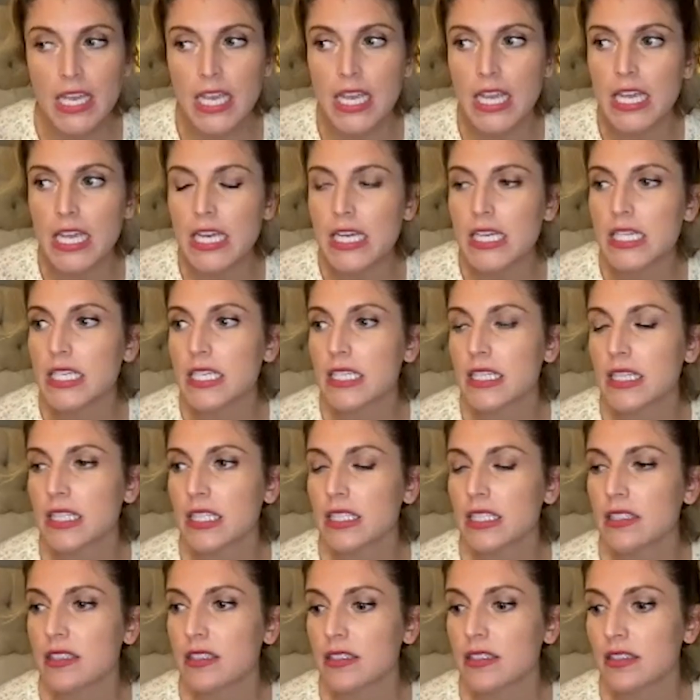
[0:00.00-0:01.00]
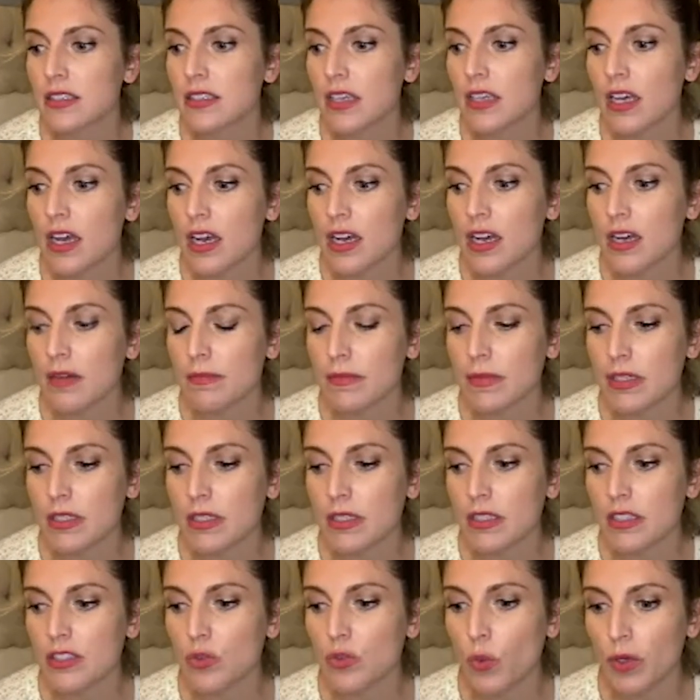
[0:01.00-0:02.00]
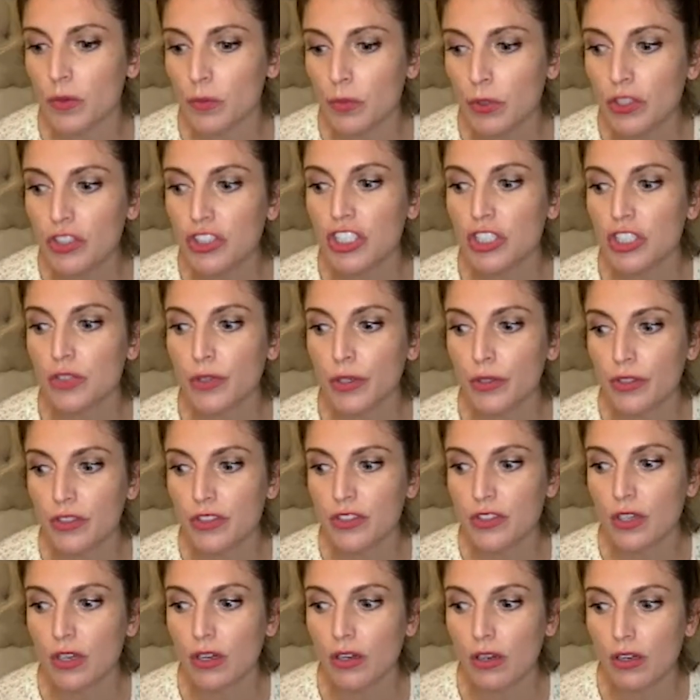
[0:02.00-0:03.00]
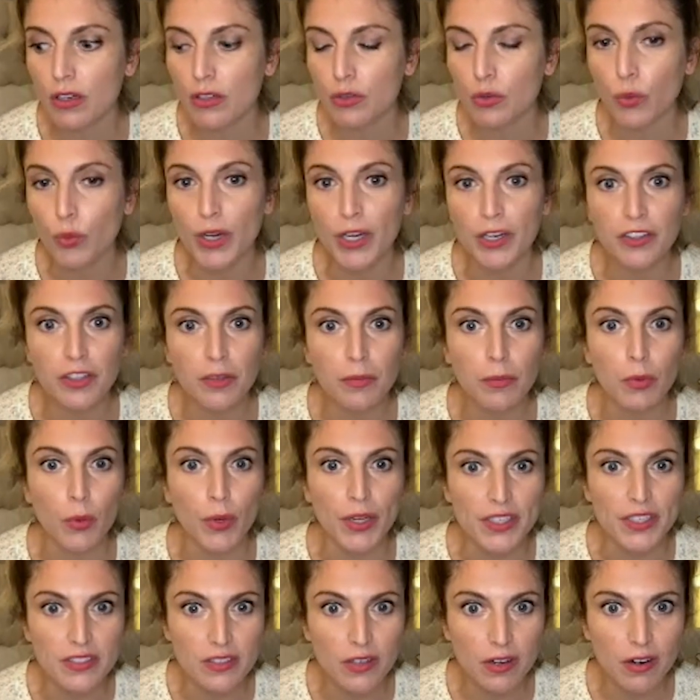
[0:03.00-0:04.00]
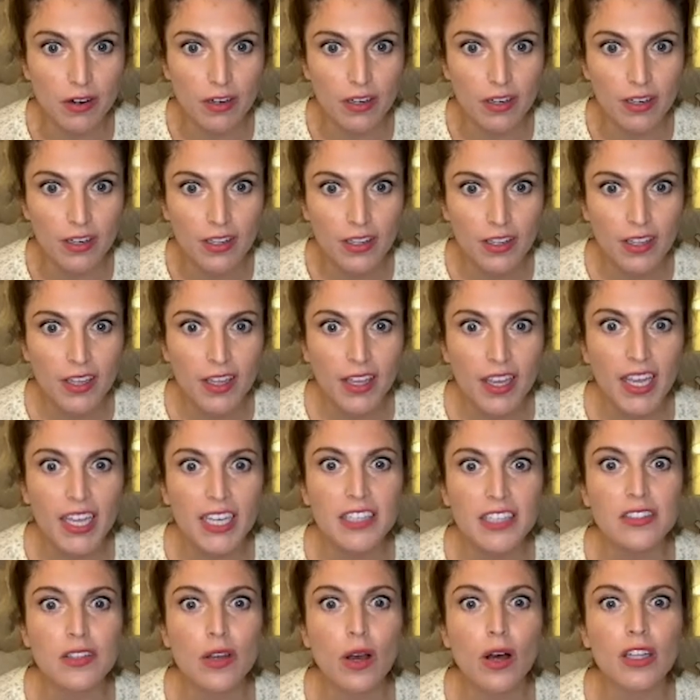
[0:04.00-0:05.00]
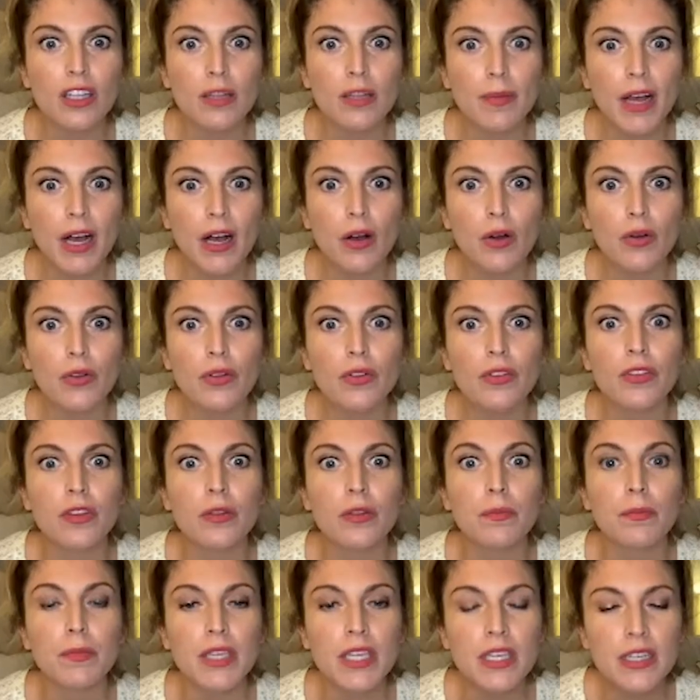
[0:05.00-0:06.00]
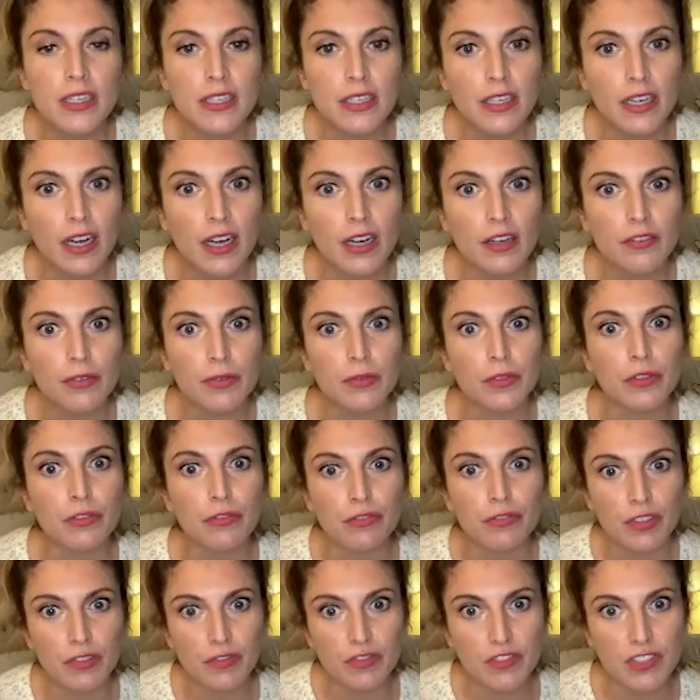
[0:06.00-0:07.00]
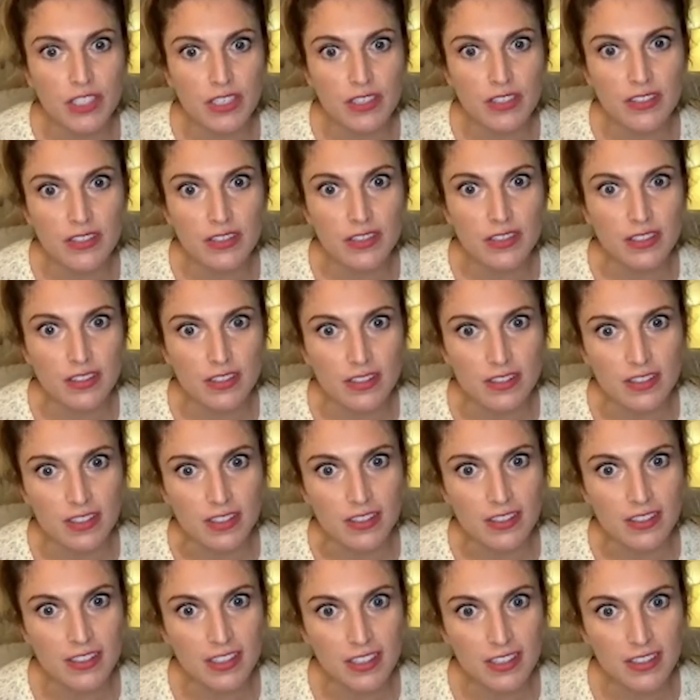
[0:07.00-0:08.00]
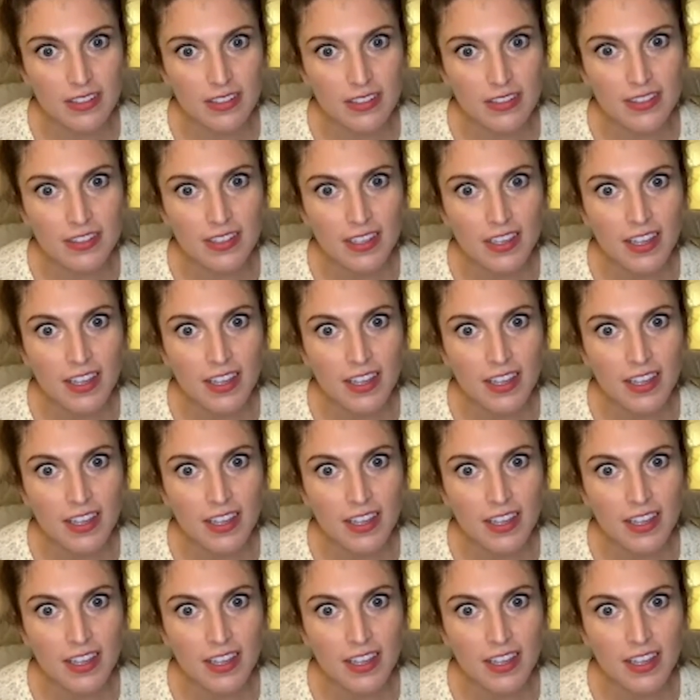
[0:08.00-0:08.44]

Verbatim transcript: And this, um, this one book she wrote is called Where the Boys Are. And it's all about the media from the fifties into the sixties.